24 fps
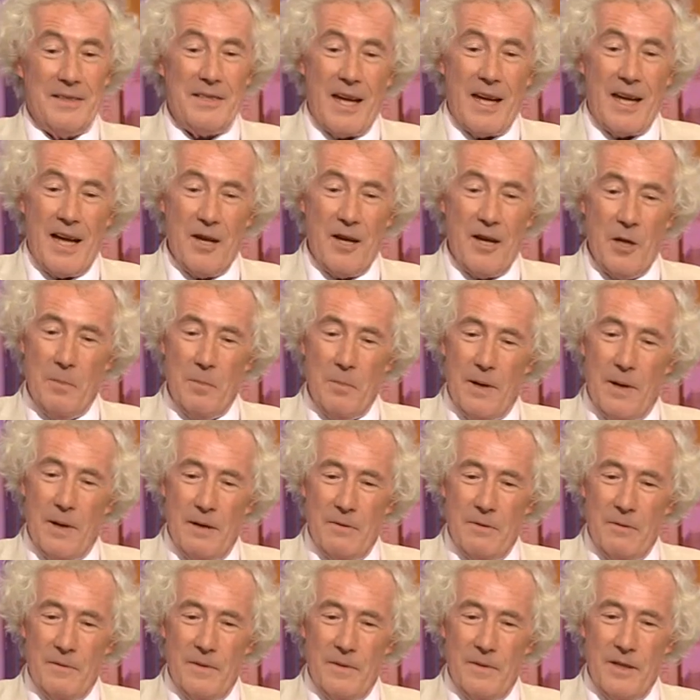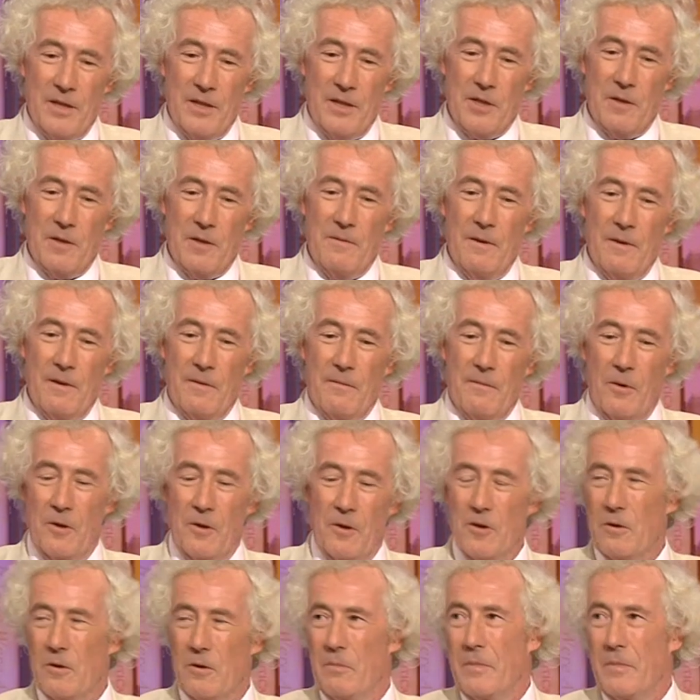I hope I will finish the 5th
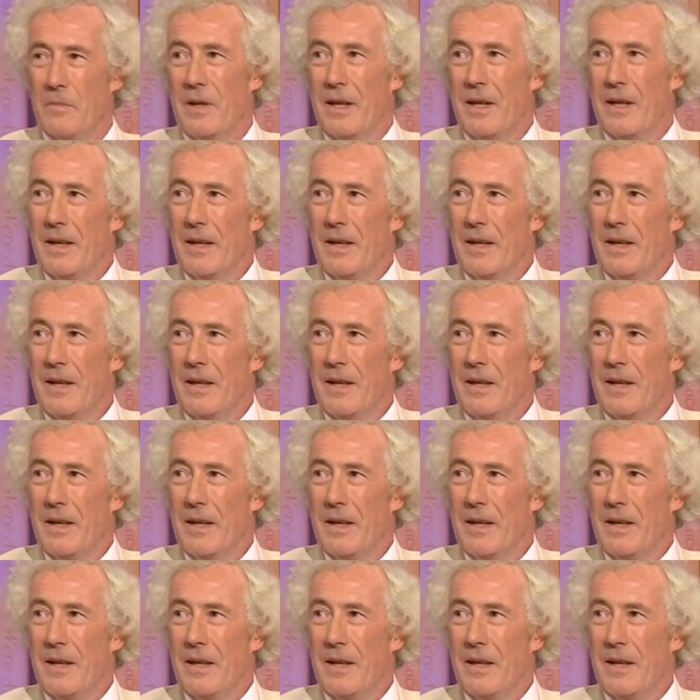volume